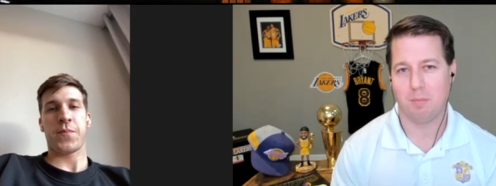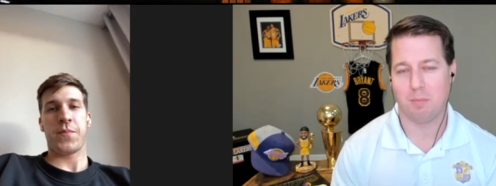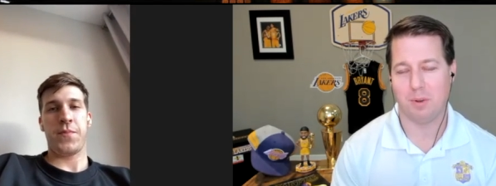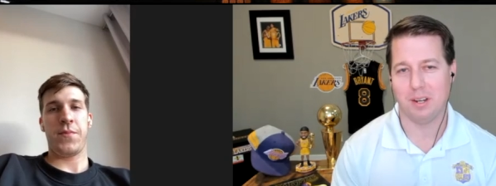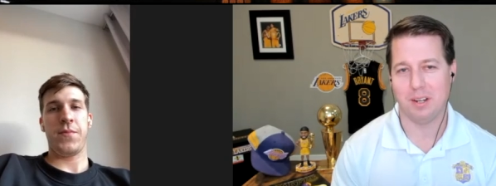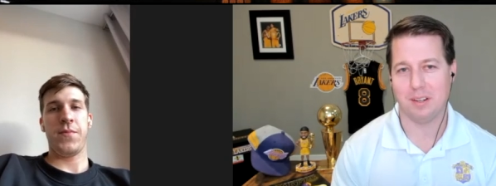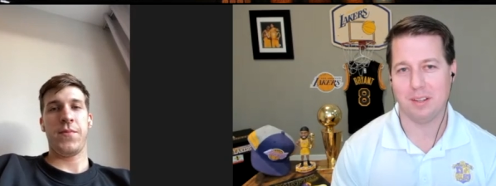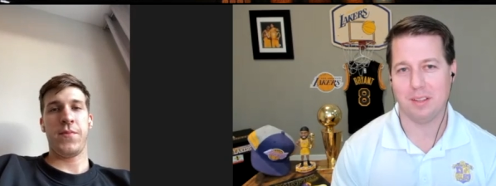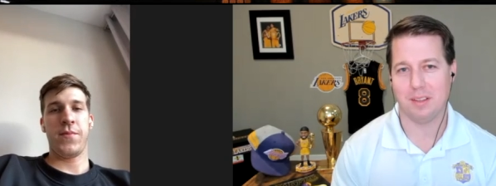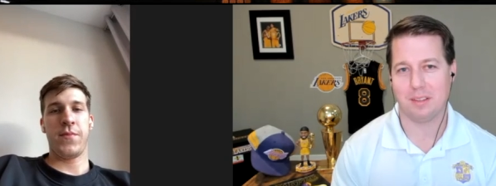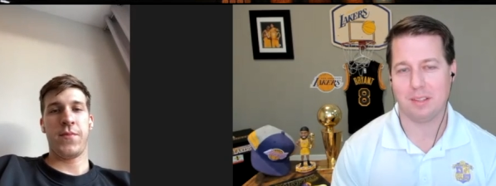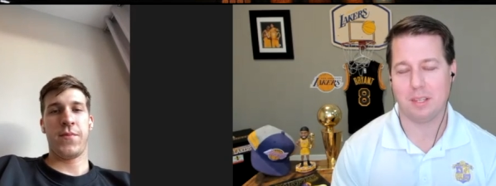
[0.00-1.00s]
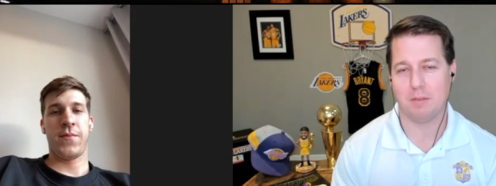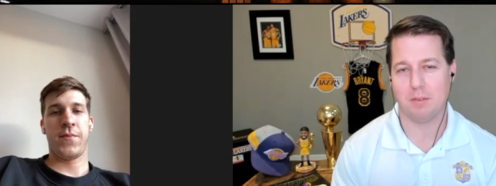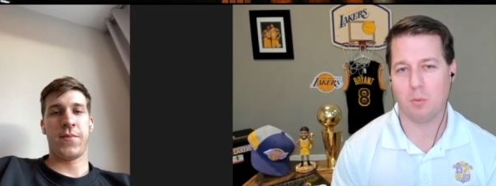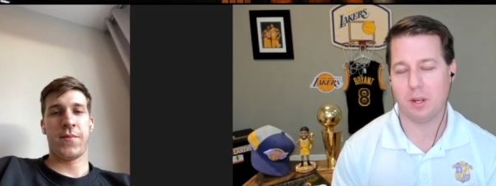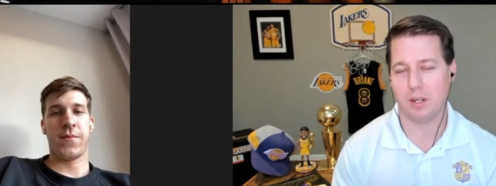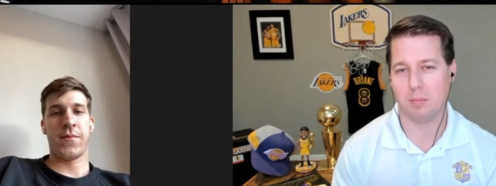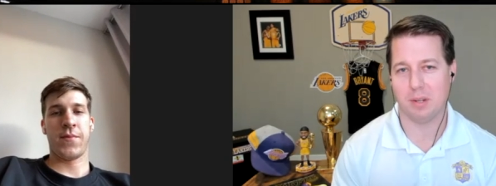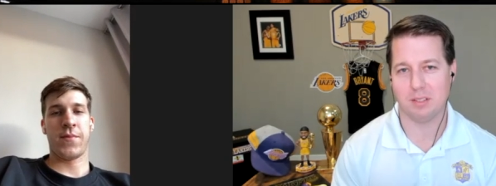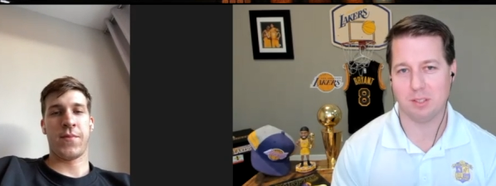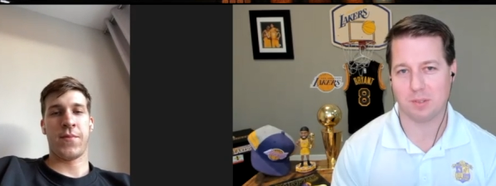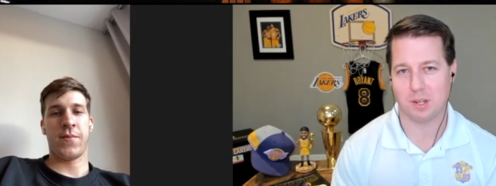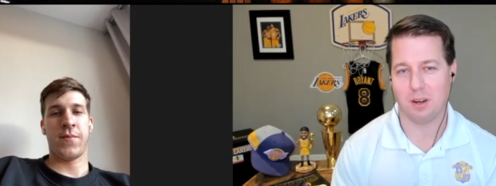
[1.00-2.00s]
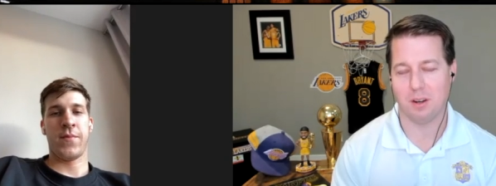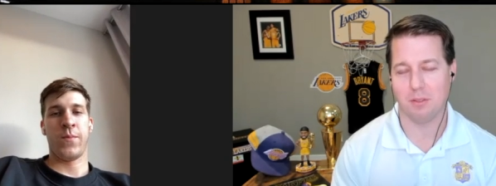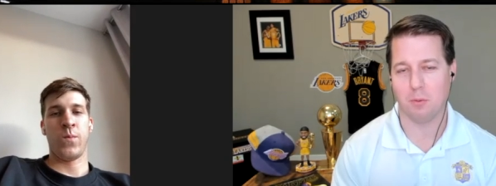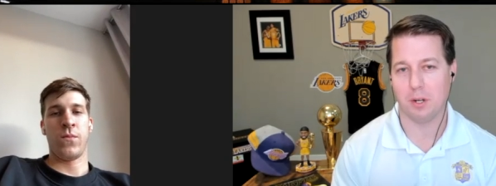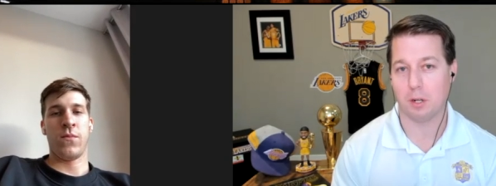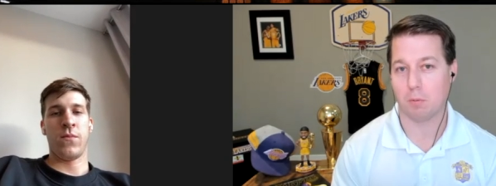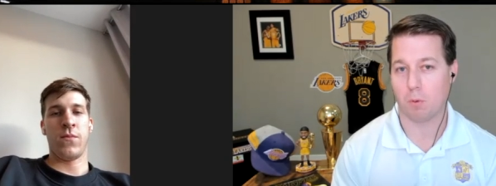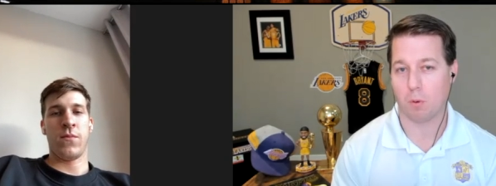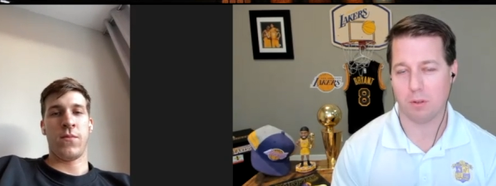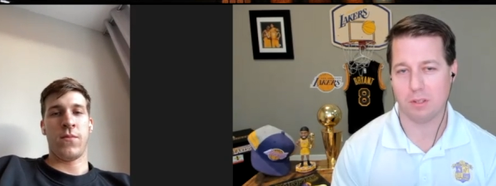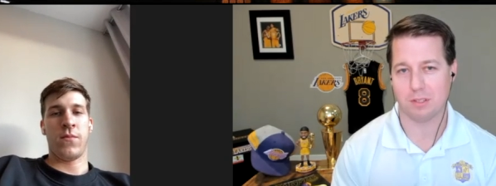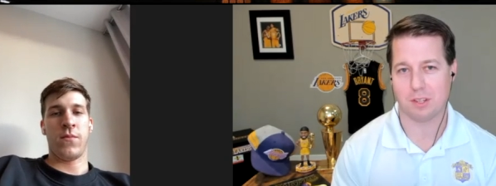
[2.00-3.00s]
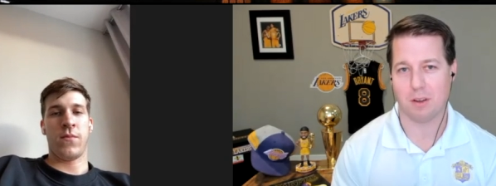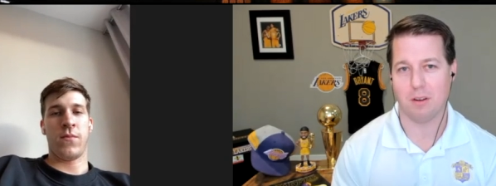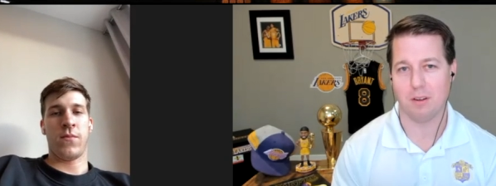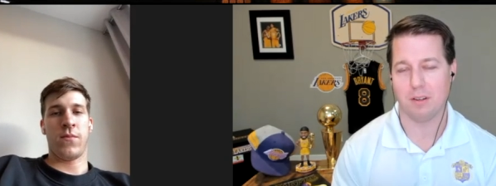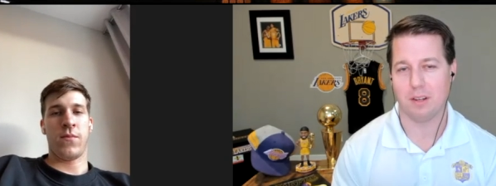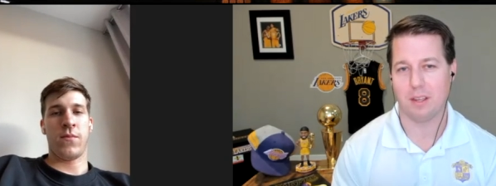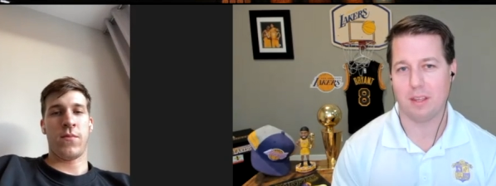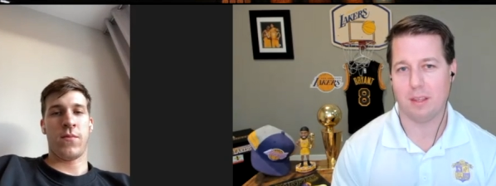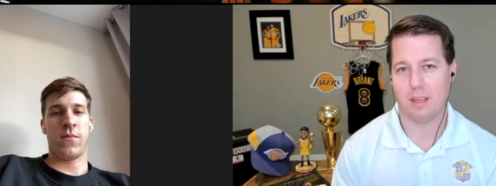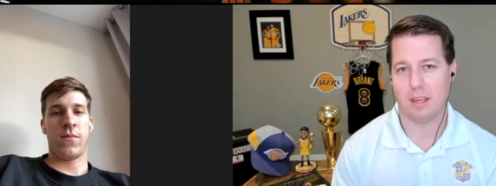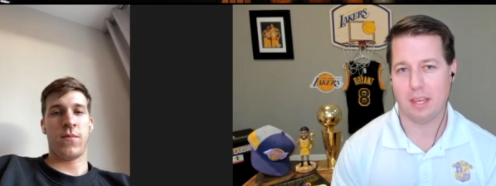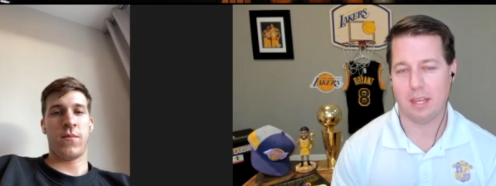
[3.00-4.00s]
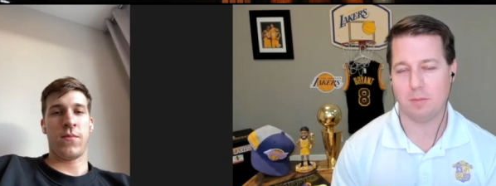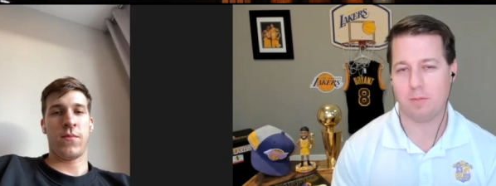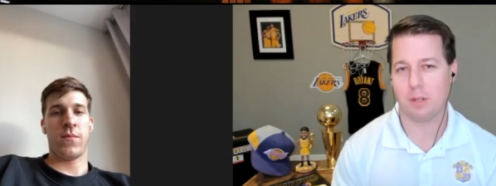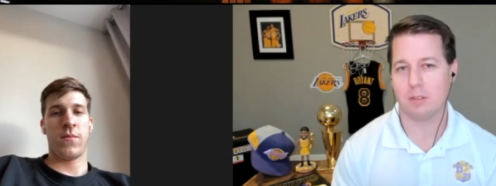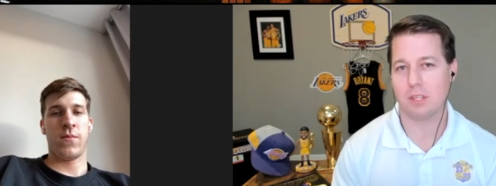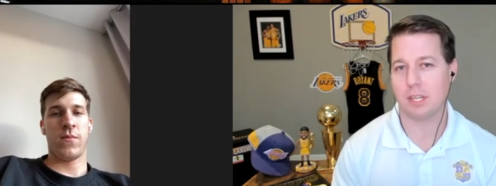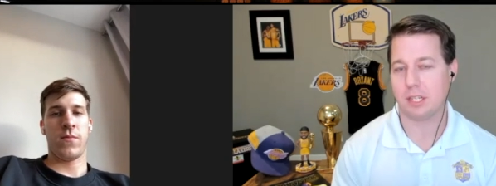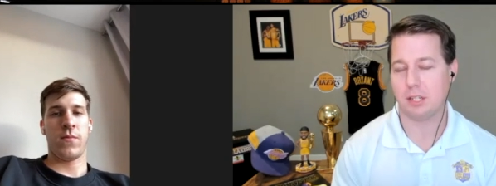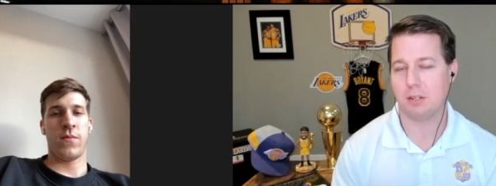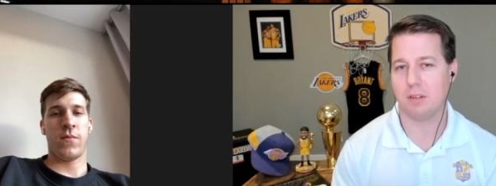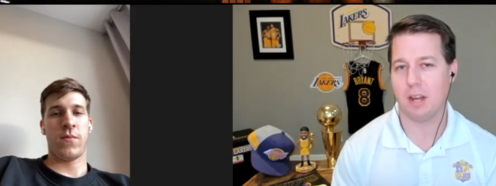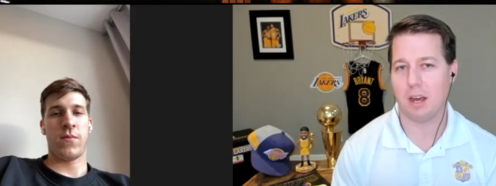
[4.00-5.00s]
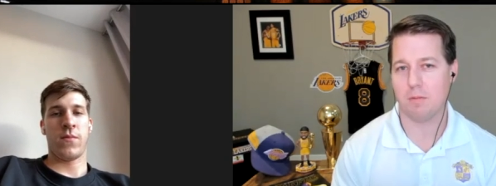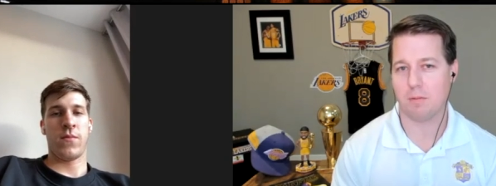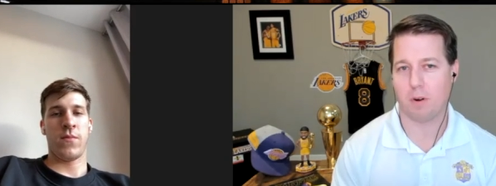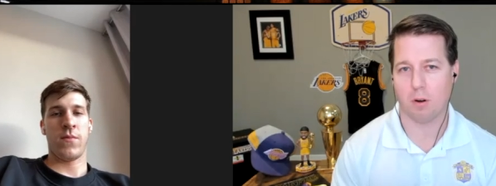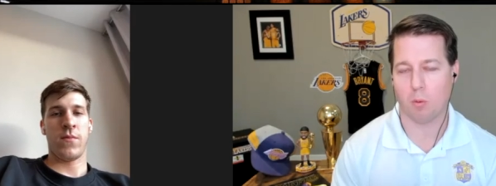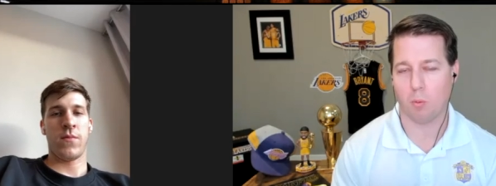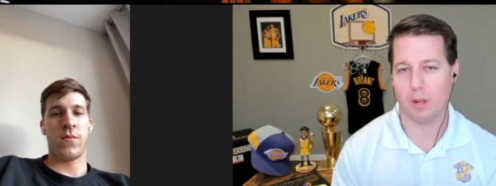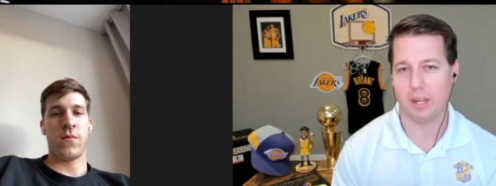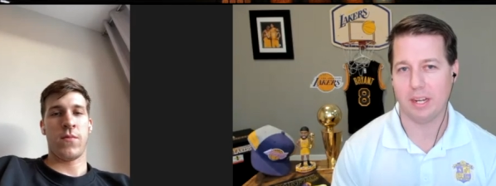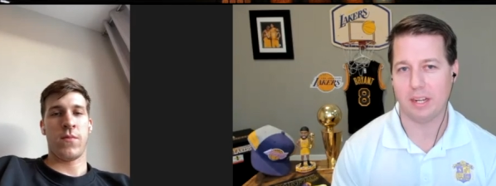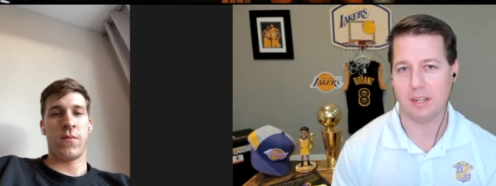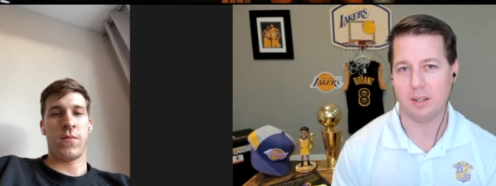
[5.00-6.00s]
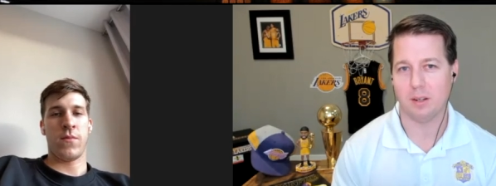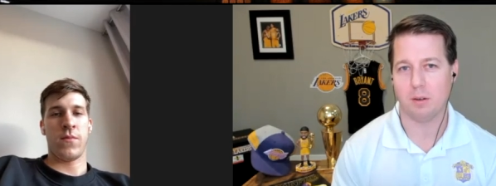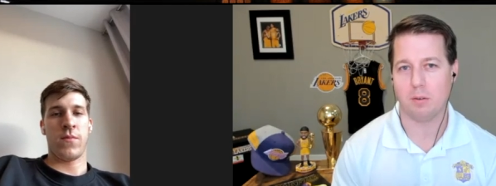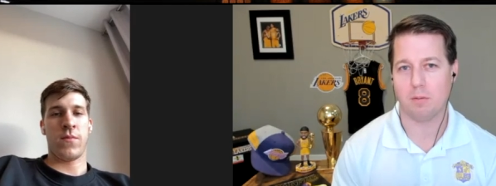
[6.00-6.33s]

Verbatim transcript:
Speaker 1: but given the way your minutes have gone, the way your role has gone, it feels like you're not far away